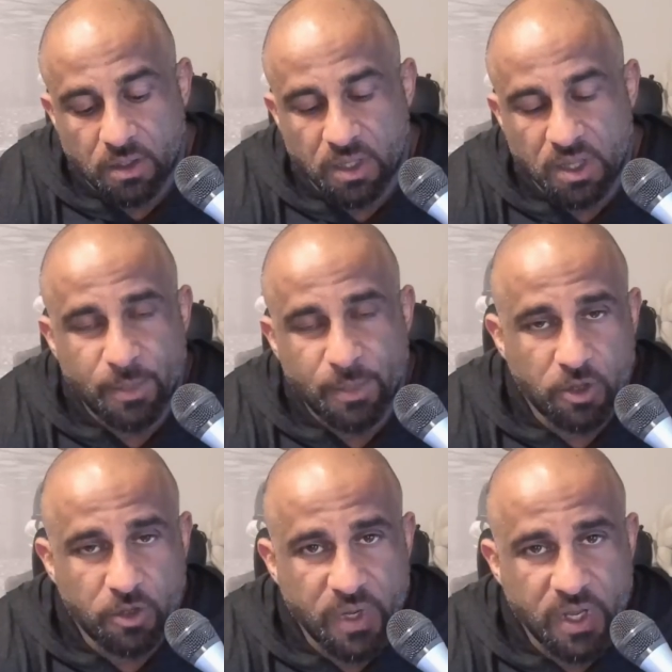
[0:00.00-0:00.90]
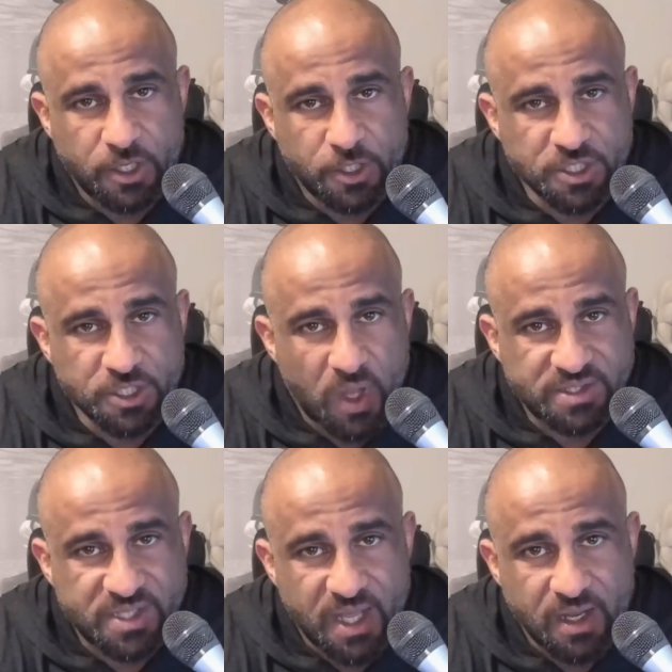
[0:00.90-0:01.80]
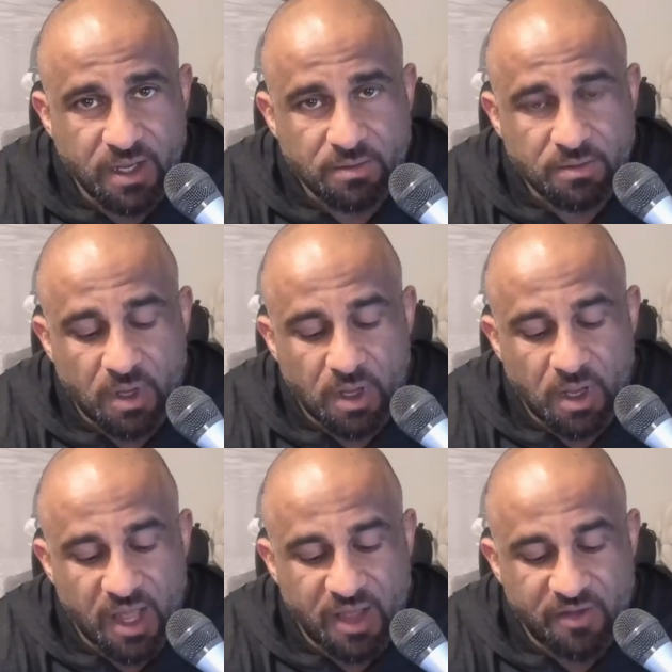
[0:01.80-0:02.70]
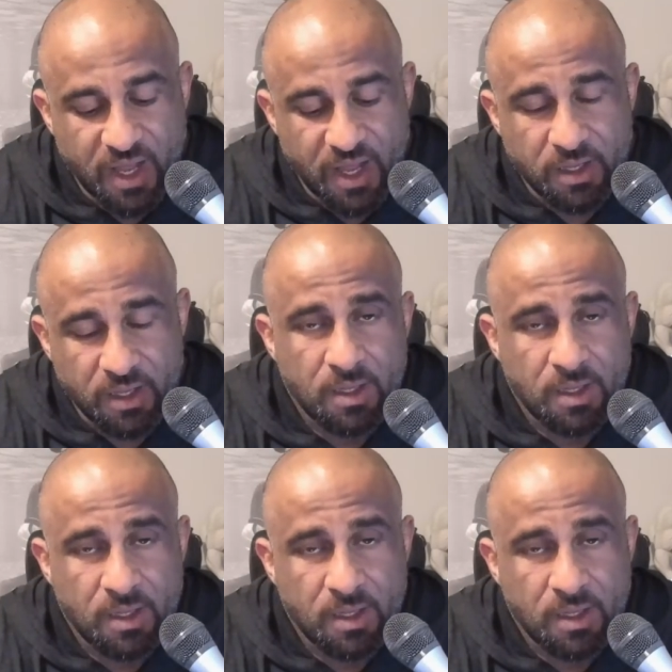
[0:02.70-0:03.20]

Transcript: in the middle of the week, usually Wednesday, I'll have like